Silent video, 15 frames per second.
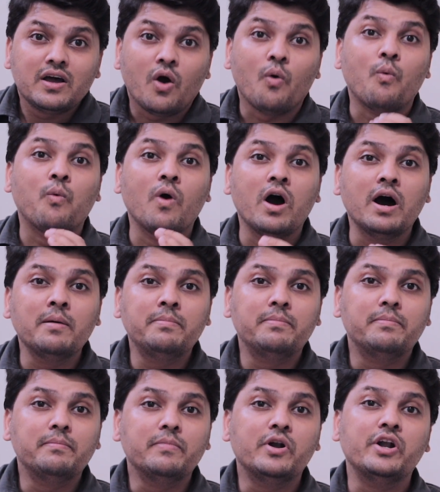verb
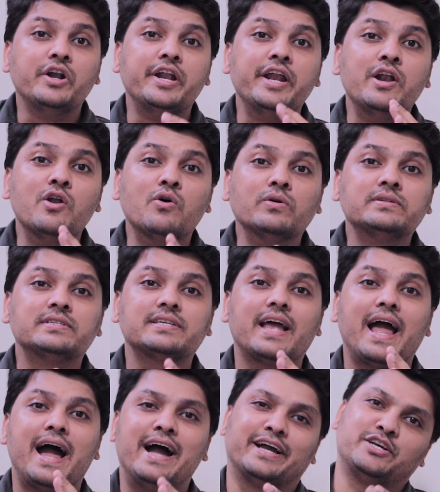
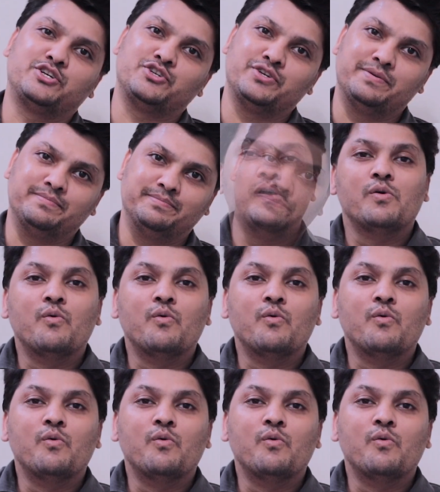denotes action.